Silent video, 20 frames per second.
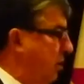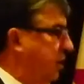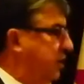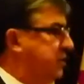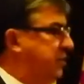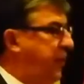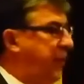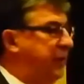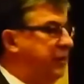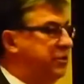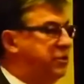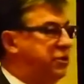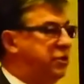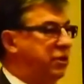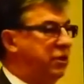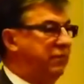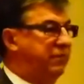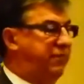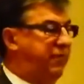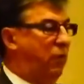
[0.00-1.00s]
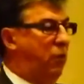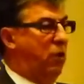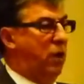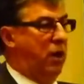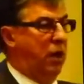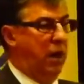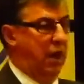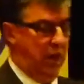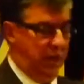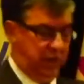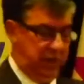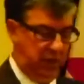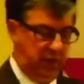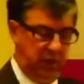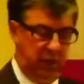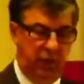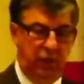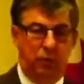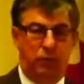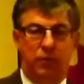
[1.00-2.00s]
expenditure for
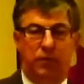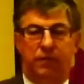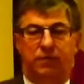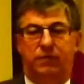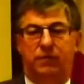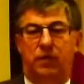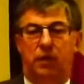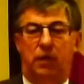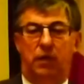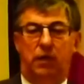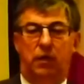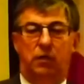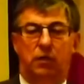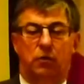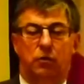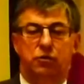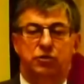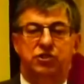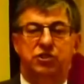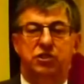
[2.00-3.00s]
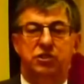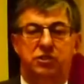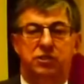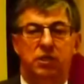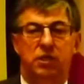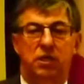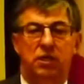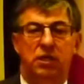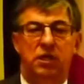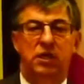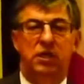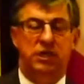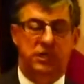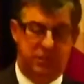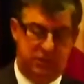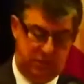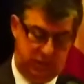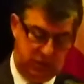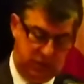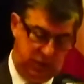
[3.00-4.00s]
dealing with urgent
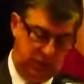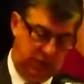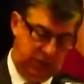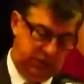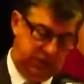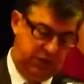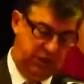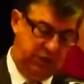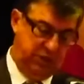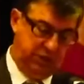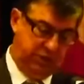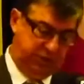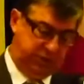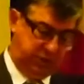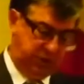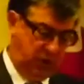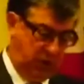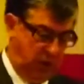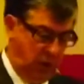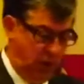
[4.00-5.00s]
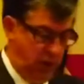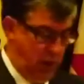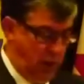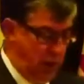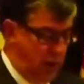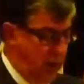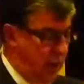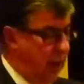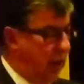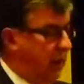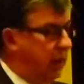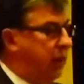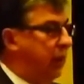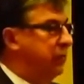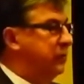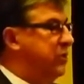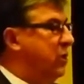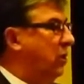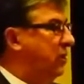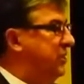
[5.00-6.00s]
needs, seniors. It
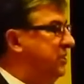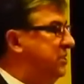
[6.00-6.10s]
was called the